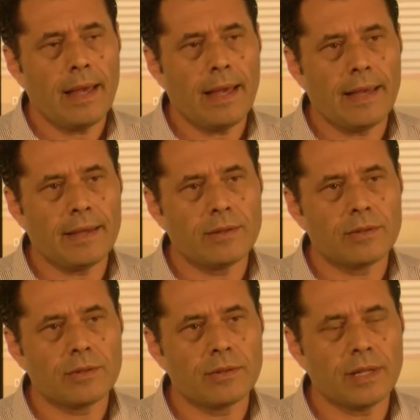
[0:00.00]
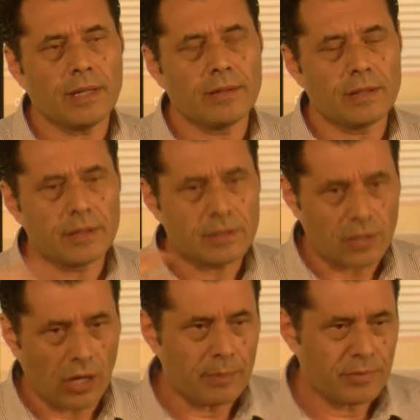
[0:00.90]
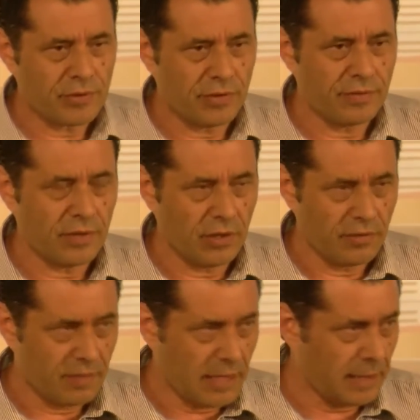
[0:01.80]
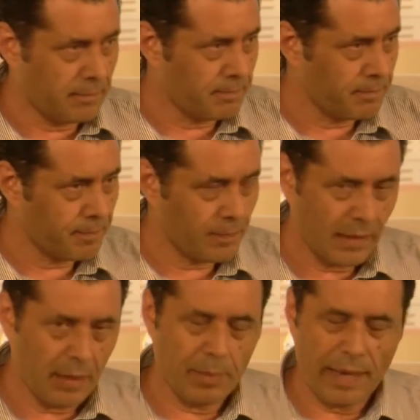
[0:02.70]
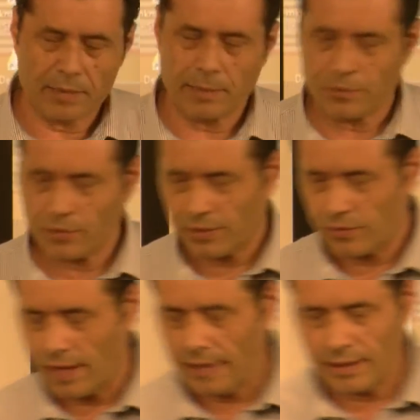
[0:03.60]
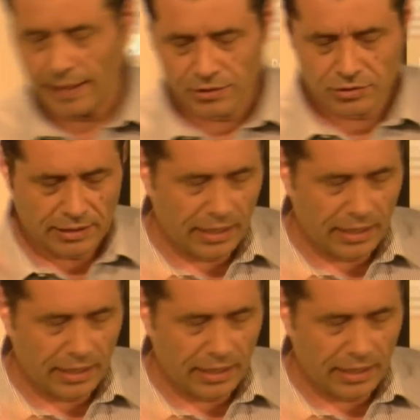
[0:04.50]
and the types of impact metrics that it actually